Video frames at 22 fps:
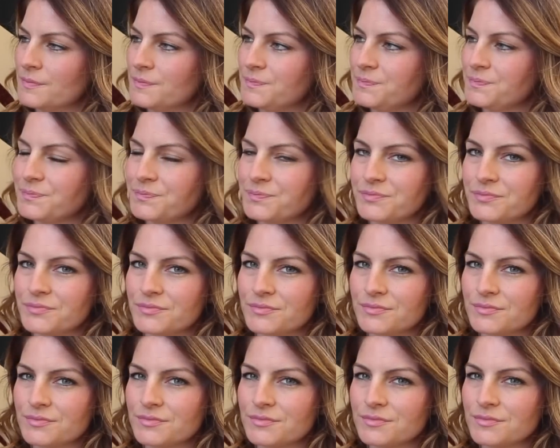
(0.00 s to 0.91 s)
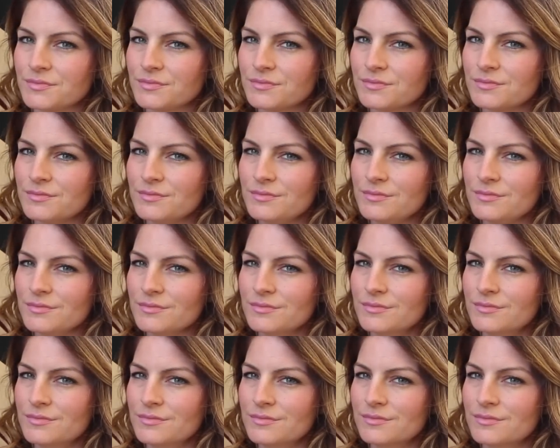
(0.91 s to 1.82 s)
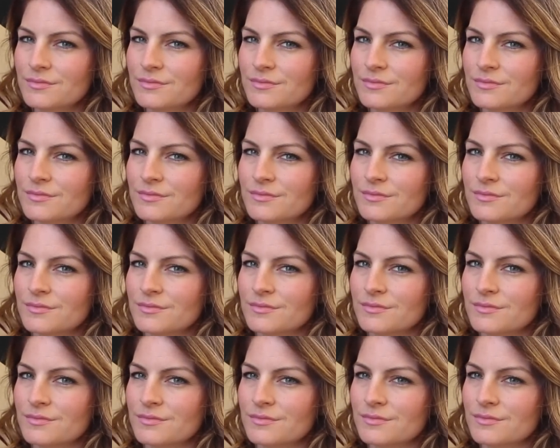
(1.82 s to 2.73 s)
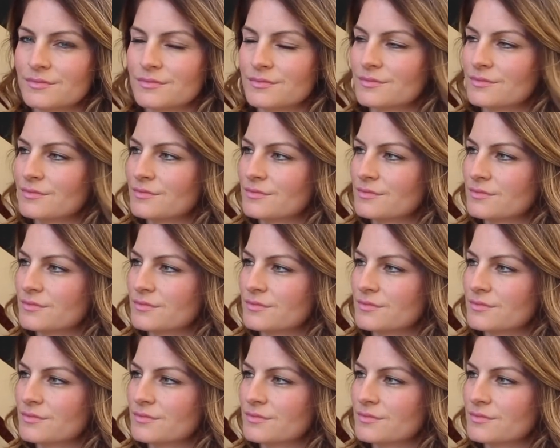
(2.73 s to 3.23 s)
The person shown says nothing.